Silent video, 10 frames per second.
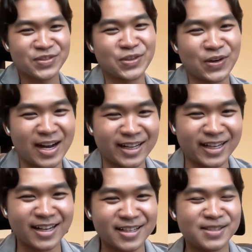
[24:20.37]
So I
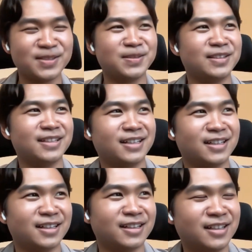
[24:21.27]
got into
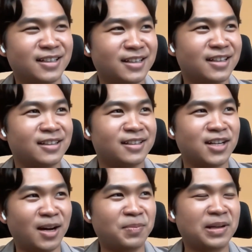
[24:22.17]
the
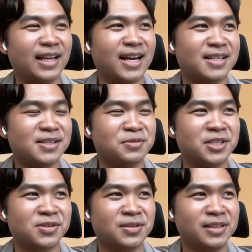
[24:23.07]
top class,
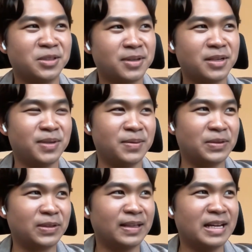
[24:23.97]
which is only 20
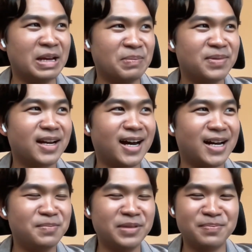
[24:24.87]
people, but
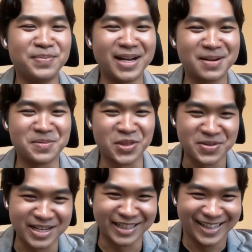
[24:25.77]
I'm the bottom
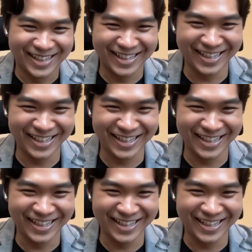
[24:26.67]
three